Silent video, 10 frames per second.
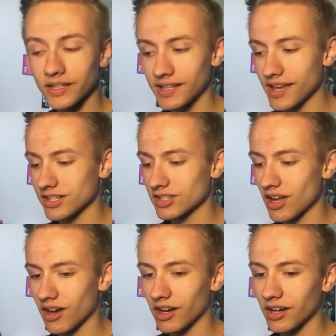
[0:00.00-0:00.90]
Yes,
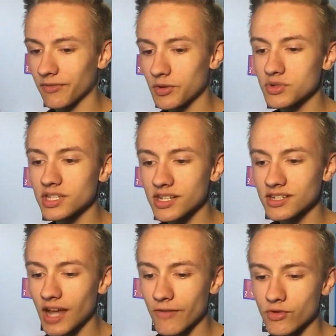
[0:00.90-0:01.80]
a few
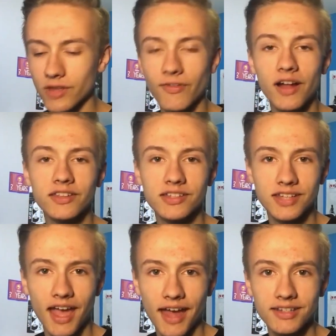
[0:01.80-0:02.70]
scenes after they find this
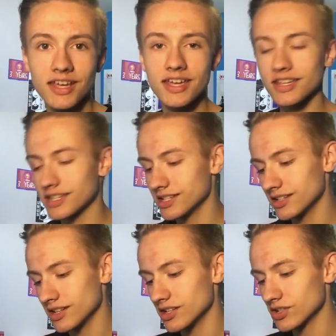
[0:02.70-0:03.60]
cat, he
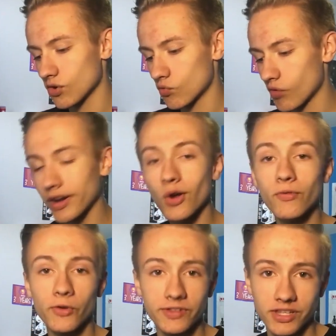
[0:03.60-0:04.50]
is run
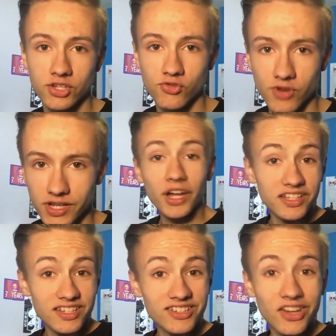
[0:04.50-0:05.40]
over in the street.
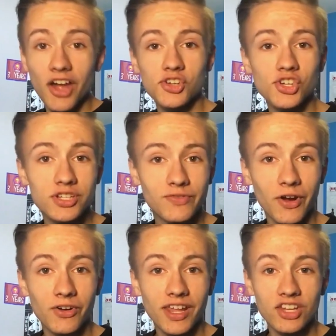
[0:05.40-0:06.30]
But not just
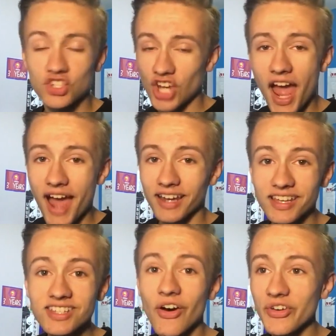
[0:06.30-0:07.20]
Faraday, Jack
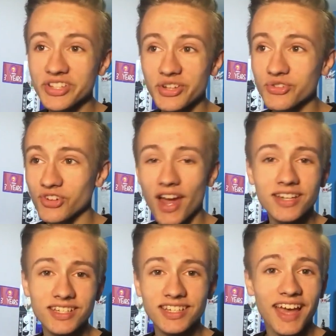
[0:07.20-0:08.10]
is also trying
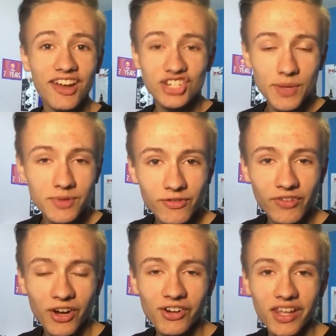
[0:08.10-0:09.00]
to catch up to
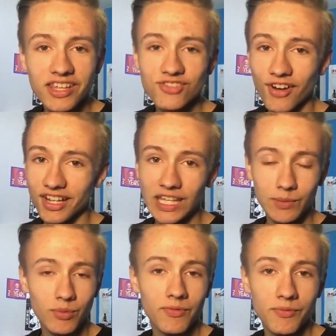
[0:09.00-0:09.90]
Faraday. He's trying to
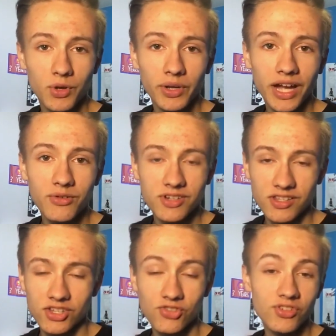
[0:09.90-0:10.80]
keep him from going out into
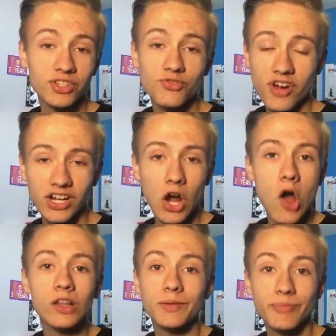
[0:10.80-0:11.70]
the street. They're trying to
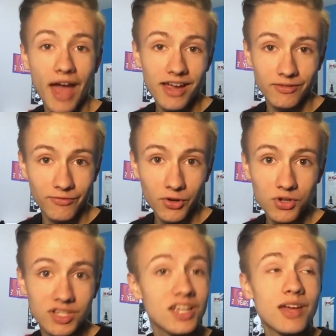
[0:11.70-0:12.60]
call him back at
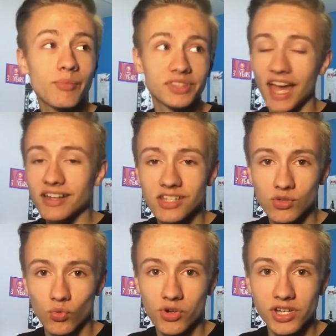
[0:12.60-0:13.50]
first, but that
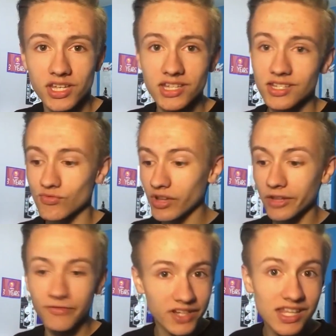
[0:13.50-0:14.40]
isn't working. He's
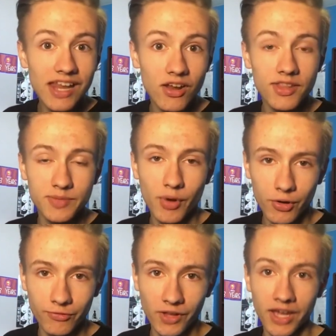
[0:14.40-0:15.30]
really fixated on this
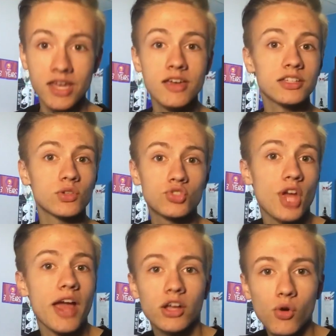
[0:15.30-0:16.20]
butterfly. So
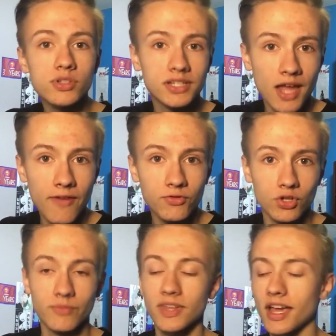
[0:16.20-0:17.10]
Jack goes in
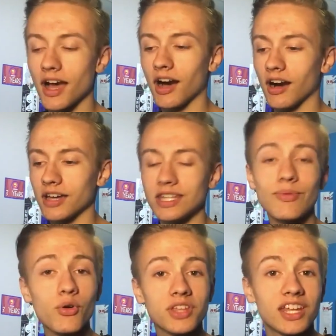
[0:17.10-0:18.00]
after him, and they
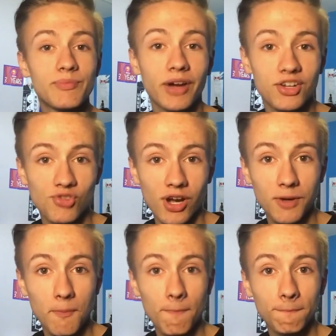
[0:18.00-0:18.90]
both get hit by a
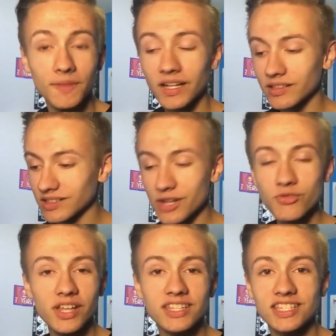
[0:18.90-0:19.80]
truck.
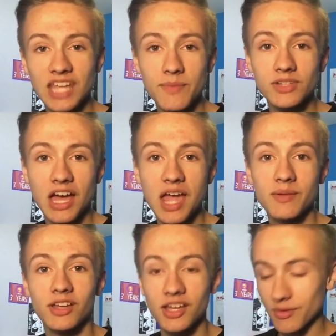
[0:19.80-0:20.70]
Literally at the same
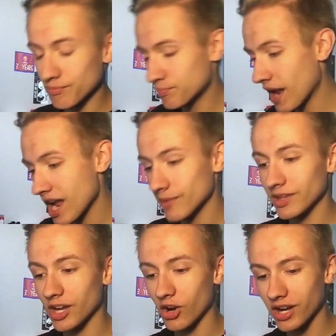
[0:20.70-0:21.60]
time, bam,
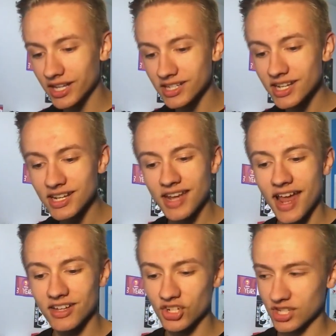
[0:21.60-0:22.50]
they are hit,
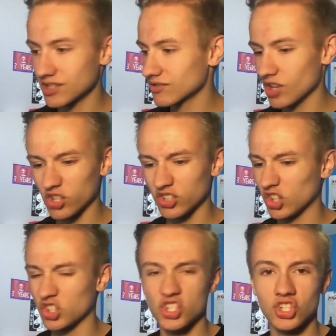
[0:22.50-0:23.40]
and
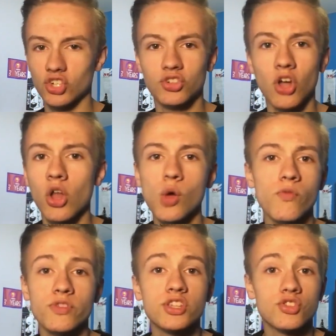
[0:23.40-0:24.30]
they're all
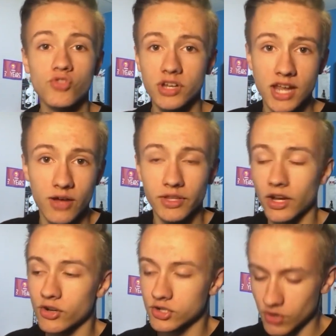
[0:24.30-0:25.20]
over the street now. They
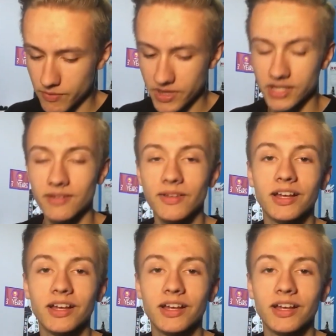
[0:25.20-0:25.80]
are street meat.